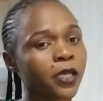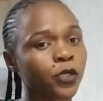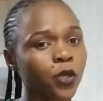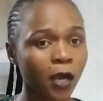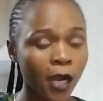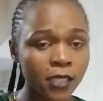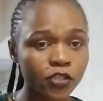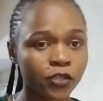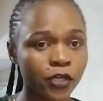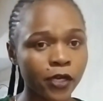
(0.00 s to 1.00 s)
in your
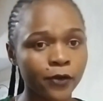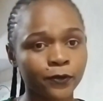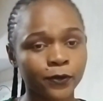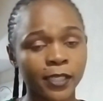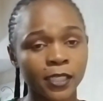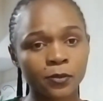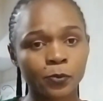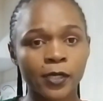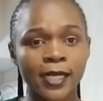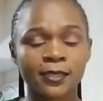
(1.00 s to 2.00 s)
country, for certain
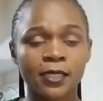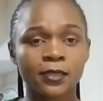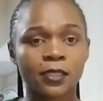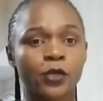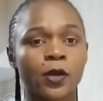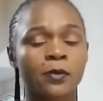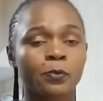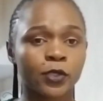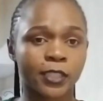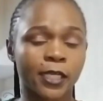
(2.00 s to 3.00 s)
products, let's say you're
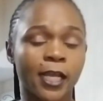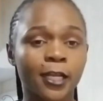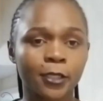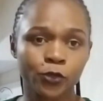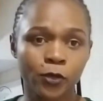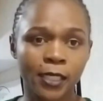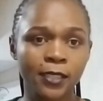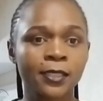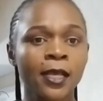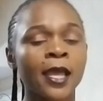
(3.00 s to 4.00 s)
importing
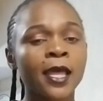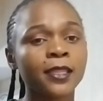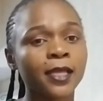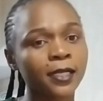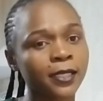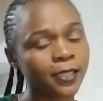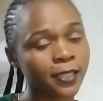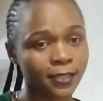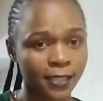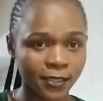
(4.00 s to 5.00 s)
electronics, they'll
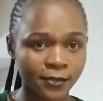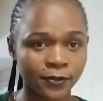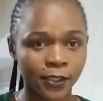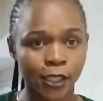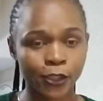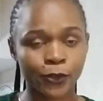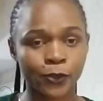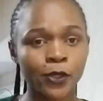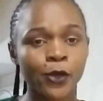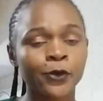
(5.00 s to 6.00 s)
need the
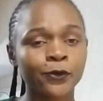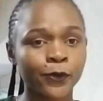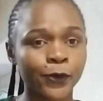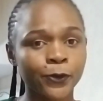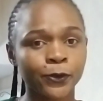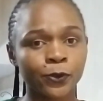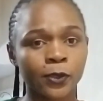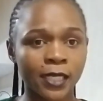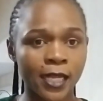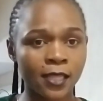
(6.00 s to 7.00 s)
certification for you to
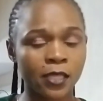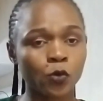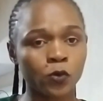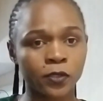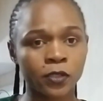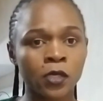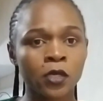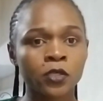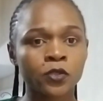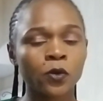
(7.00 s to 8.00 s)
clear the goods.
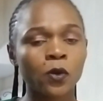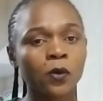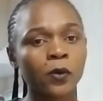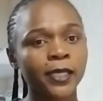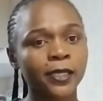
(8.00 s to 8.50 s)
So